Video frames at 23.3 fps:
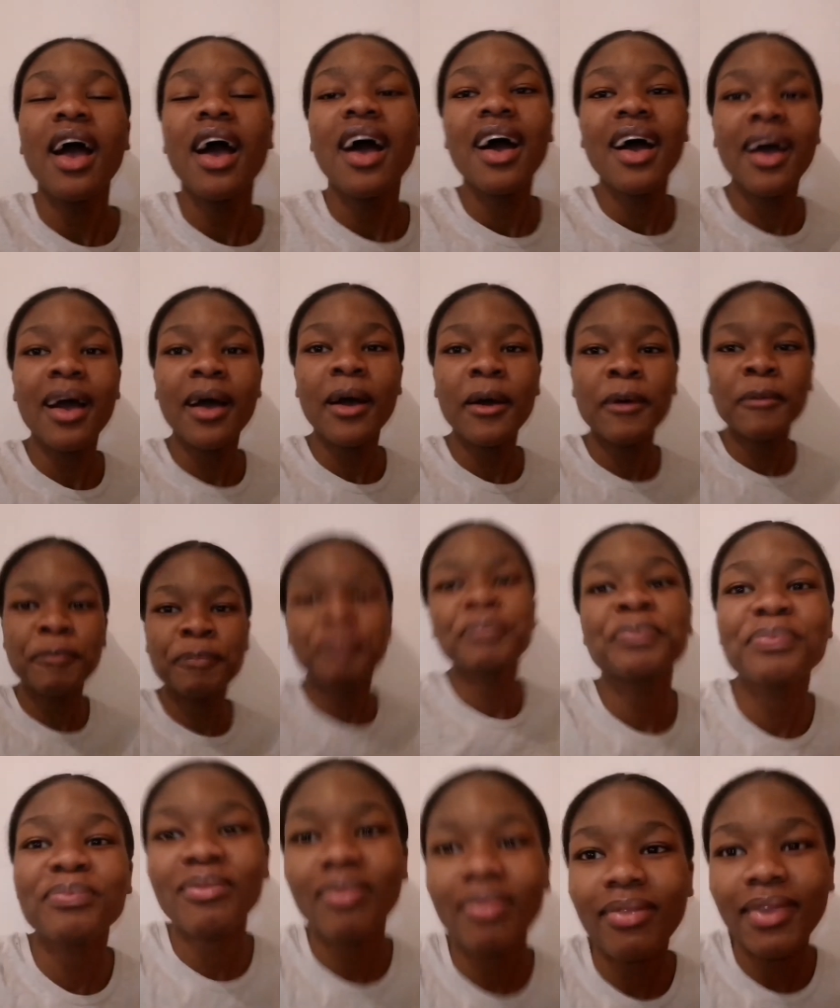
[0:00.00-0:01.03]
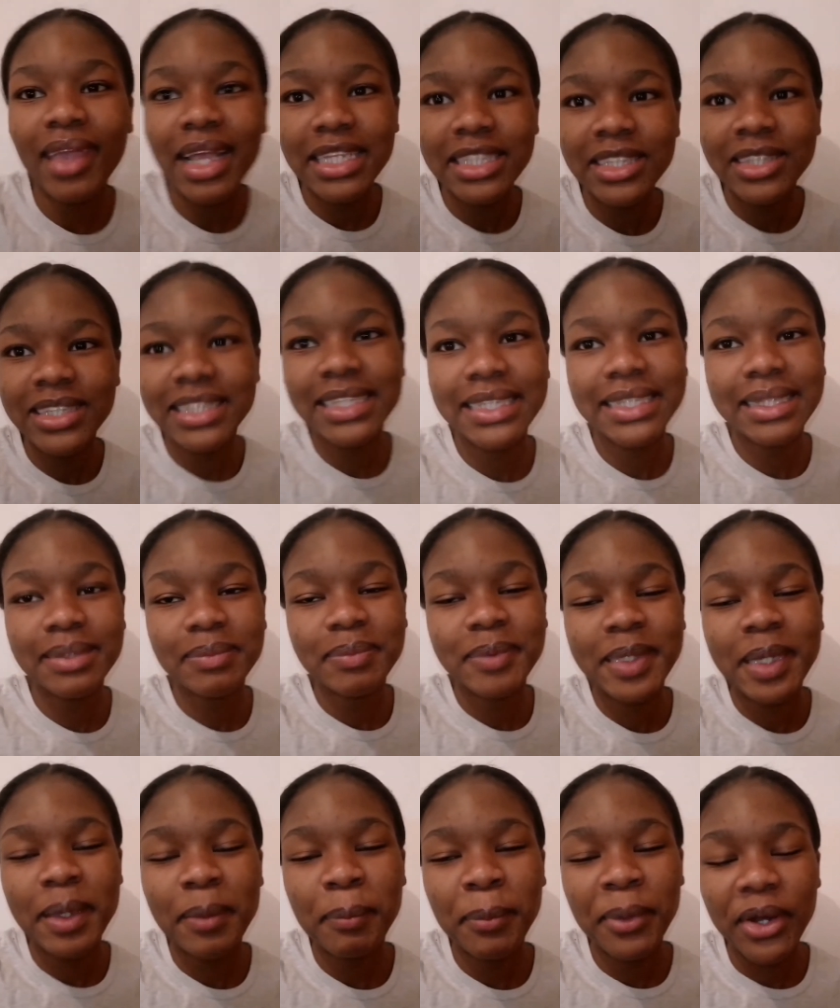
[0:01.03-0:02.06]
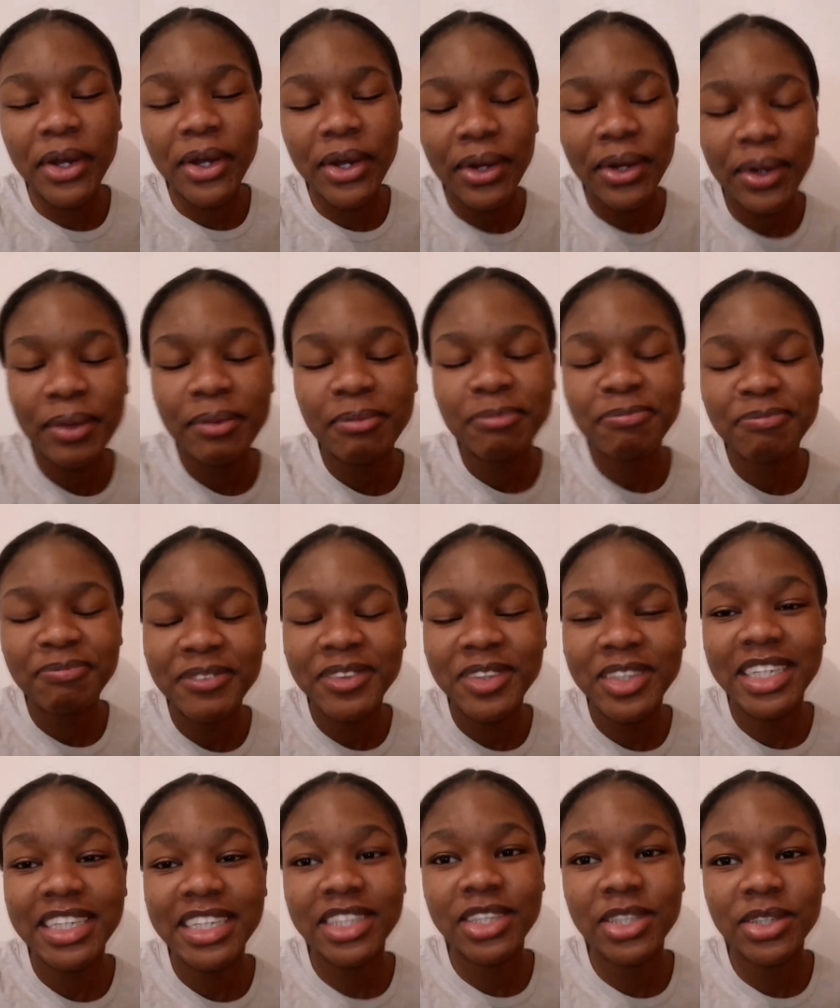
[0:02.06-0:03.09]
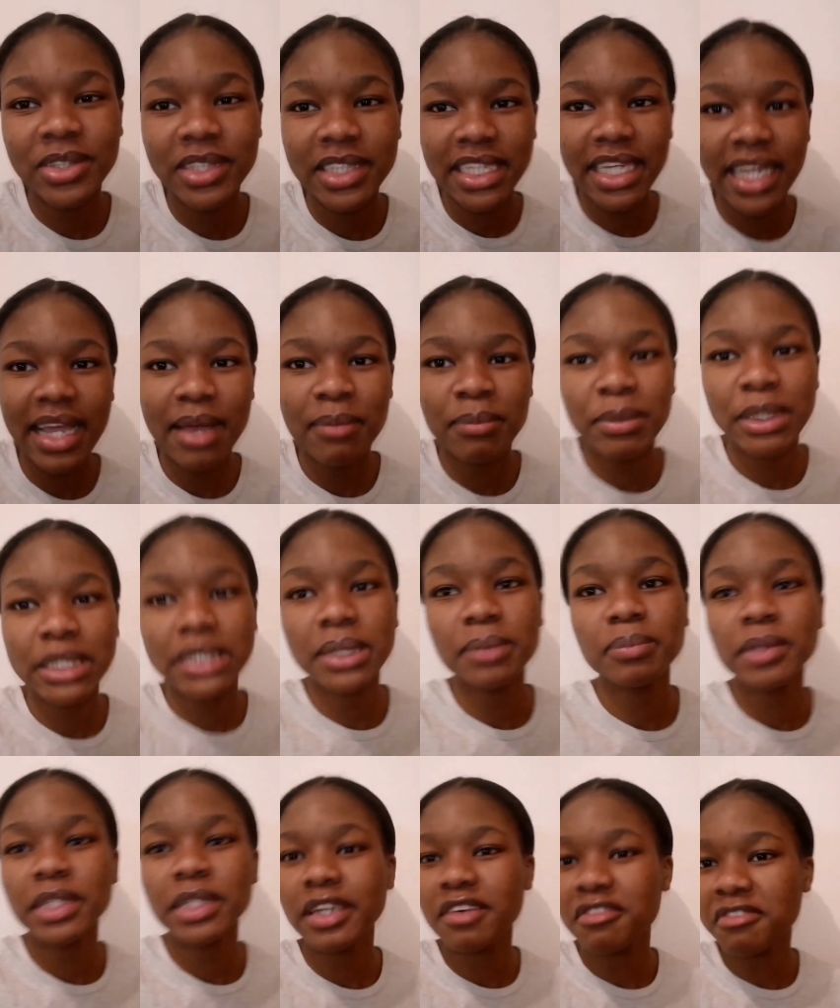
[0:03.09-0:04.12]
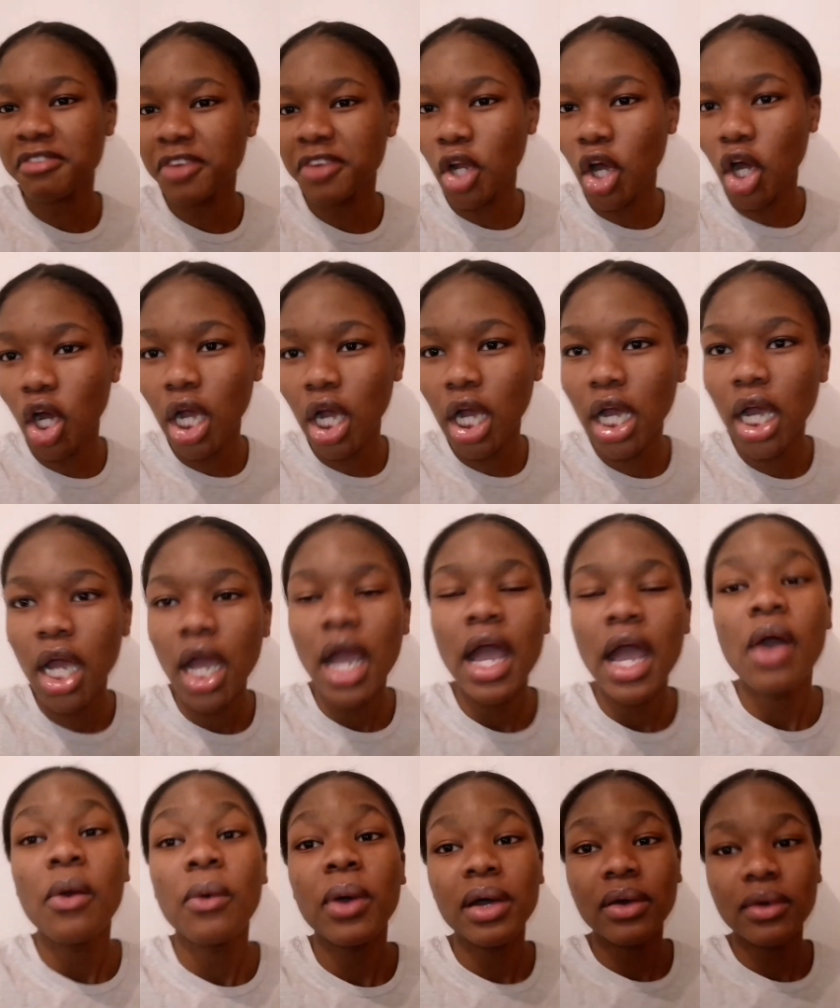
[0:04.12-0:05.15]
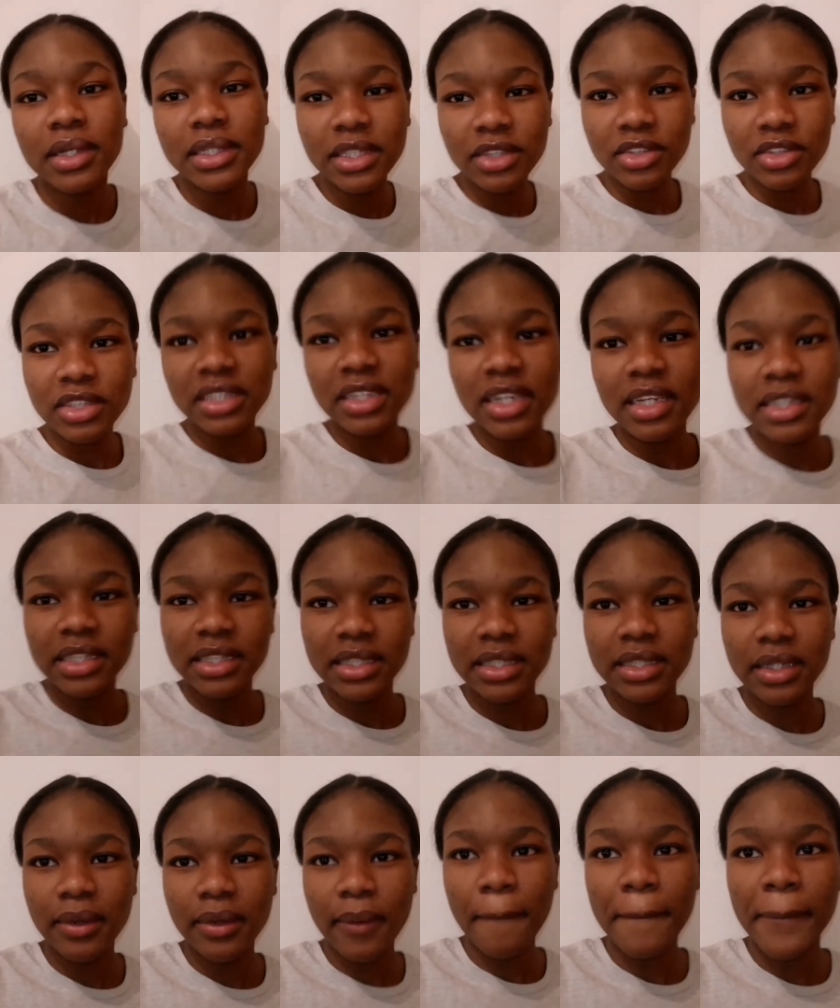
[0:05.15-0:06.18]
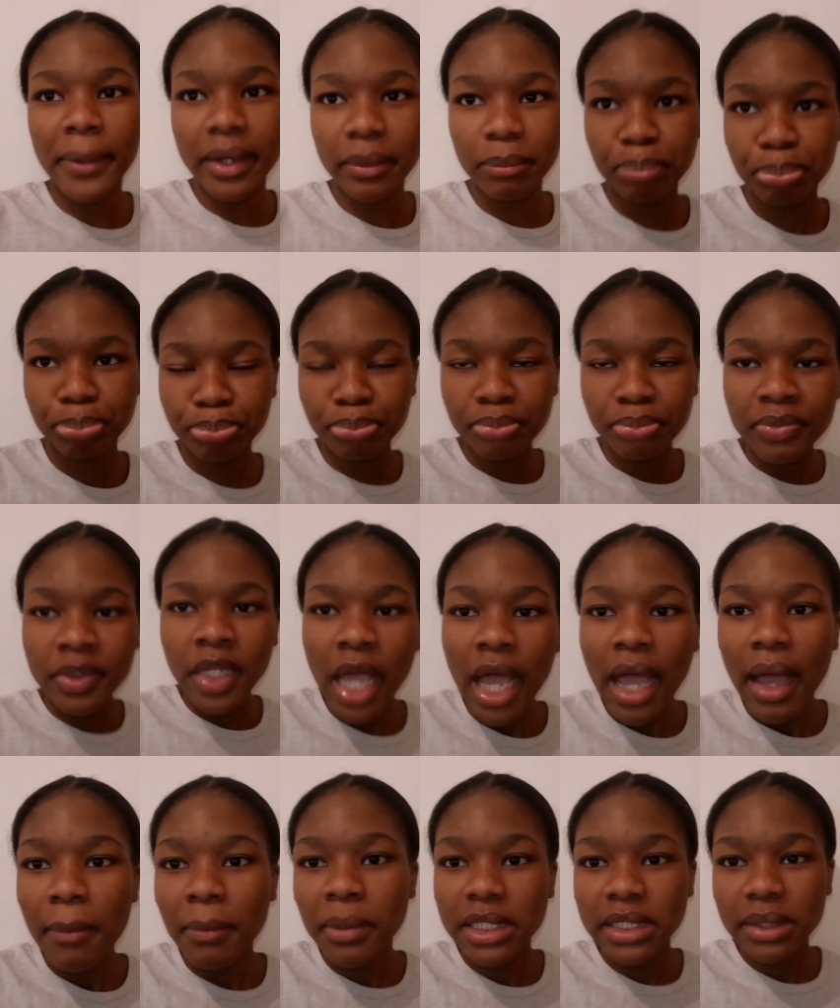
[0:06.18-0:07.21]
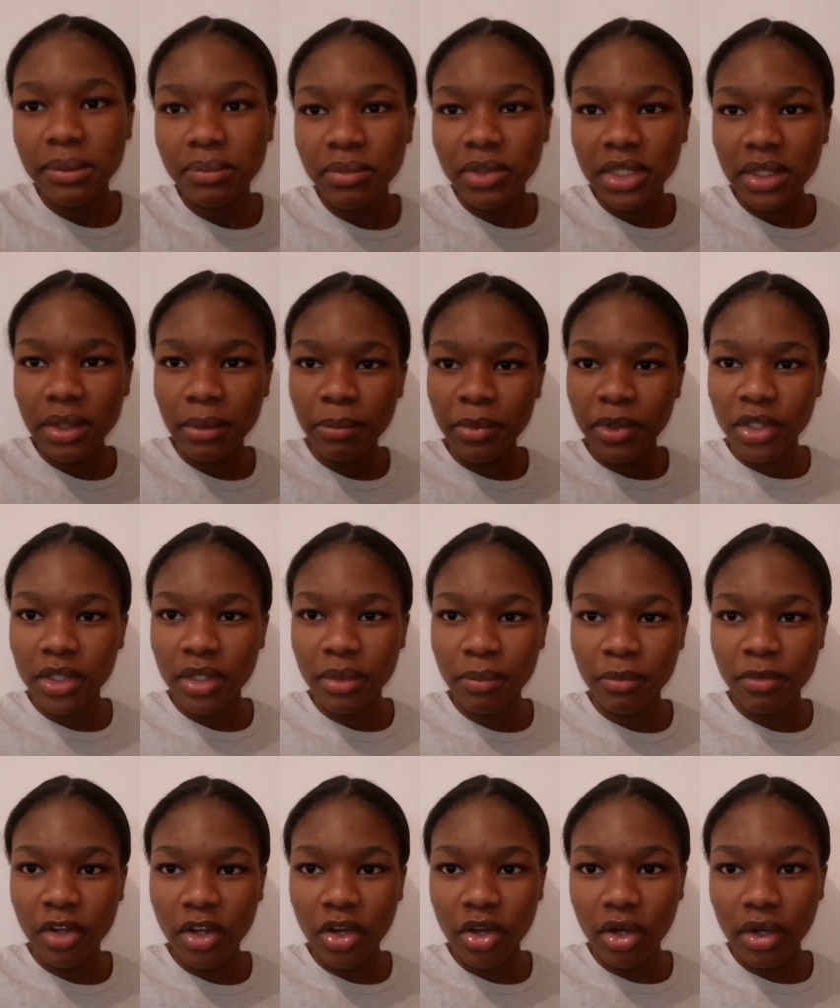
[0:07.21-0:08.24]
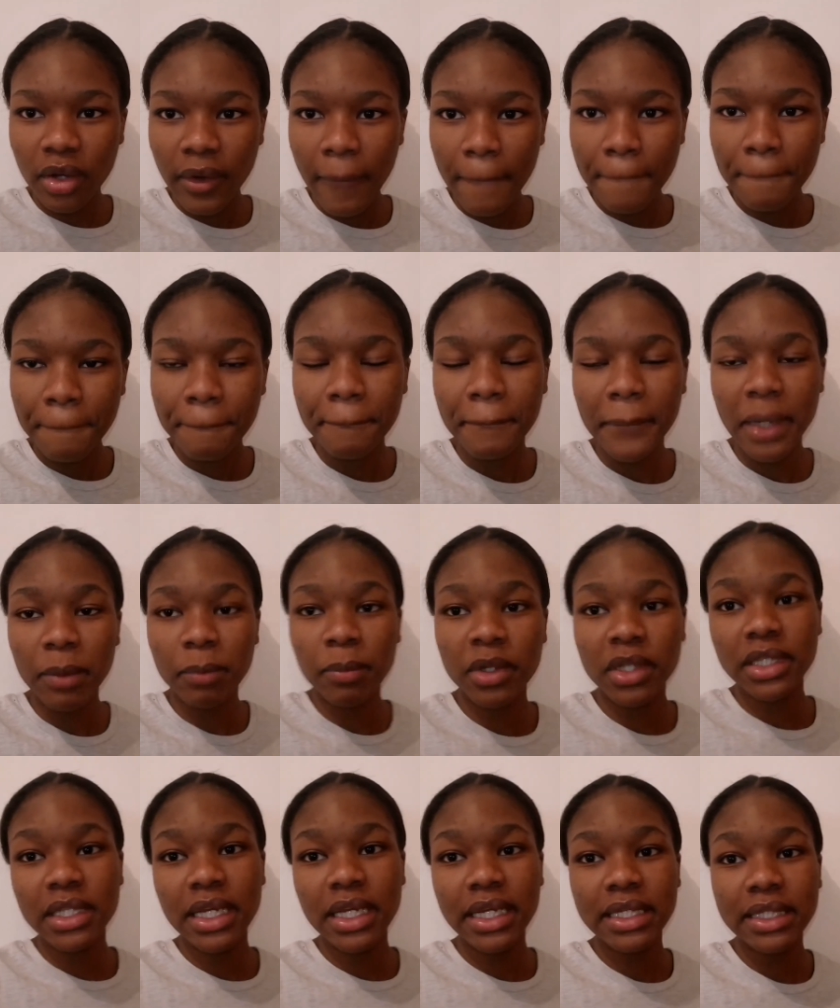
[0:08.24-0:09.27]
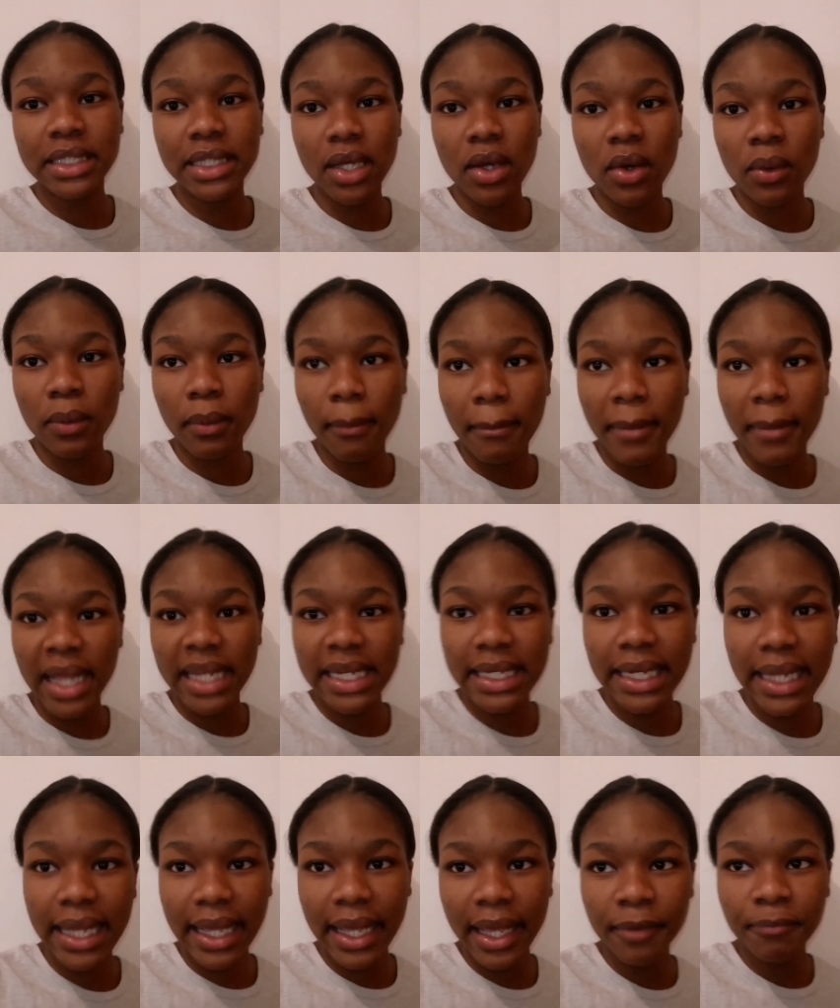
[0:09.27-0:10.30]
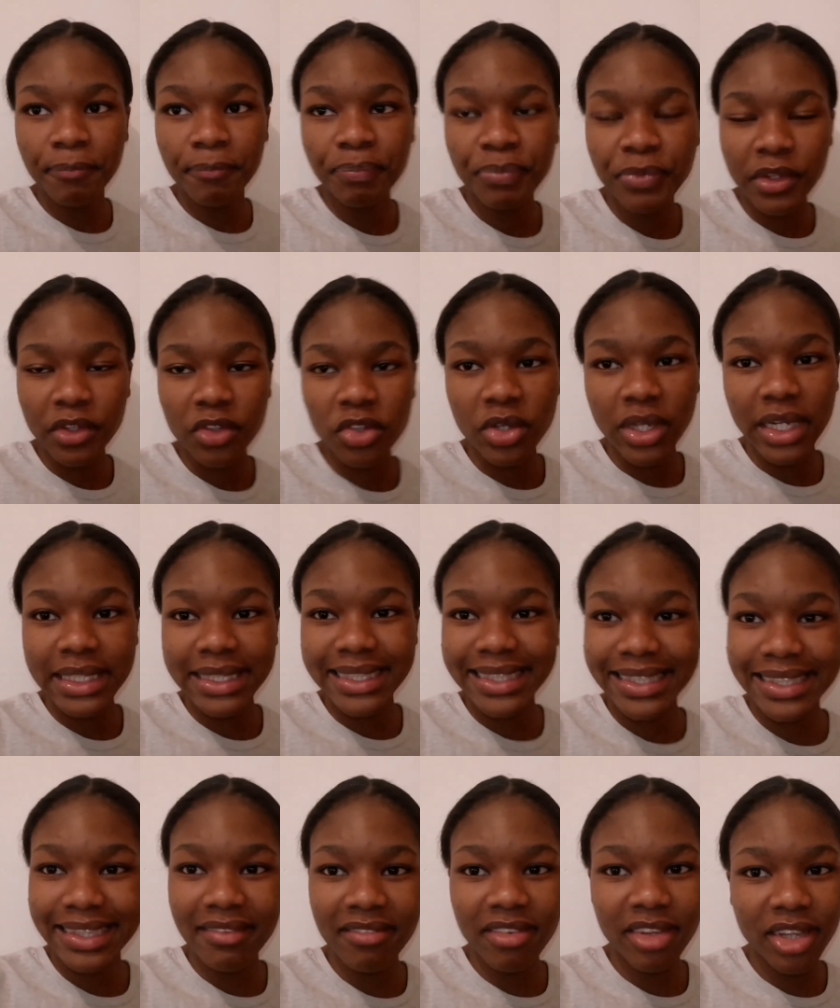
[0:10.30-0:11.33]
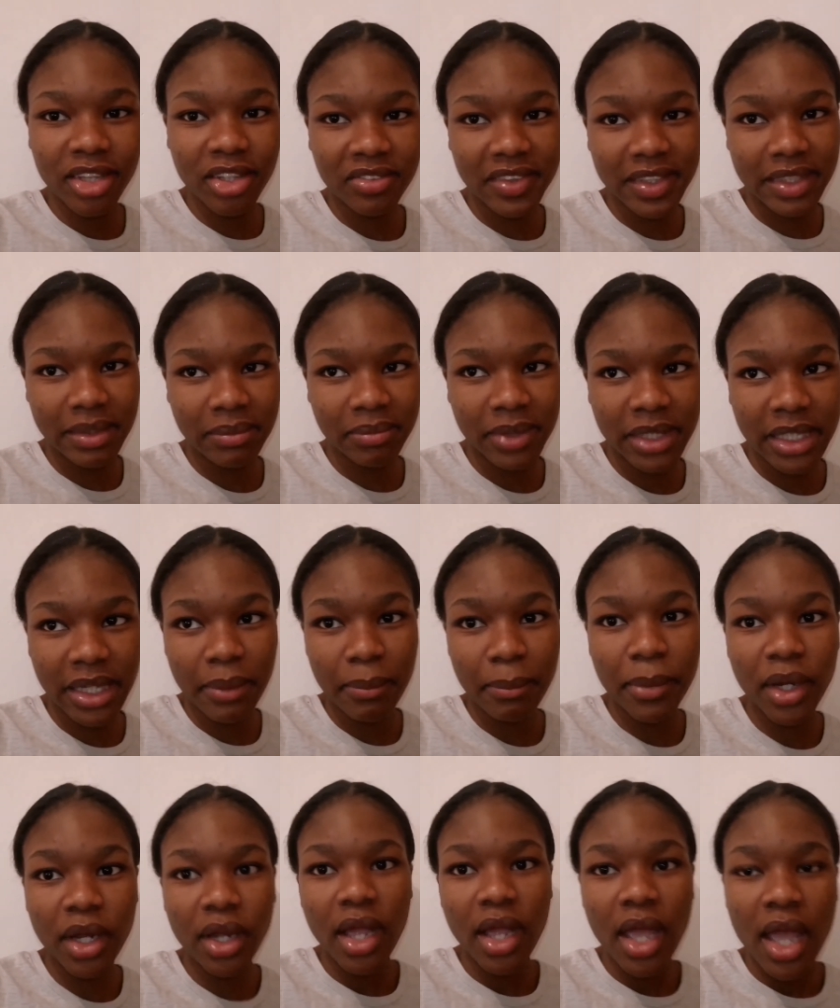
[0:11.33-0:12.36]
Um, so this is September. Today's Tuesday. I'm attempting a vlog. Well, I wanted to start yesterday, but I'm attempting a birthday vlog my birthday is on monday the 27th of september